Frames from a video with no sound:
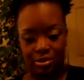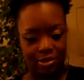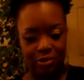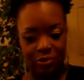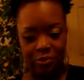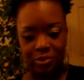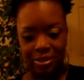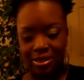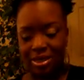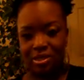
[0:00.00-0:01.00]
Took it loose
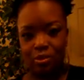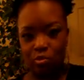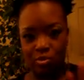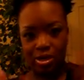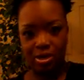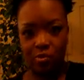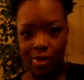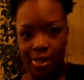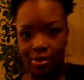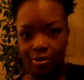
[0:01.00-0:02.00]
and I just wore it kind of
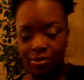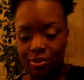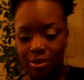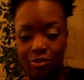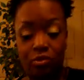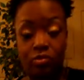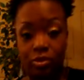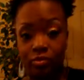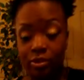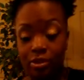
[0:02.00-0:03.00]
wild, and it was
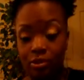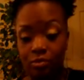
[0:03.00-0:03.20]
really really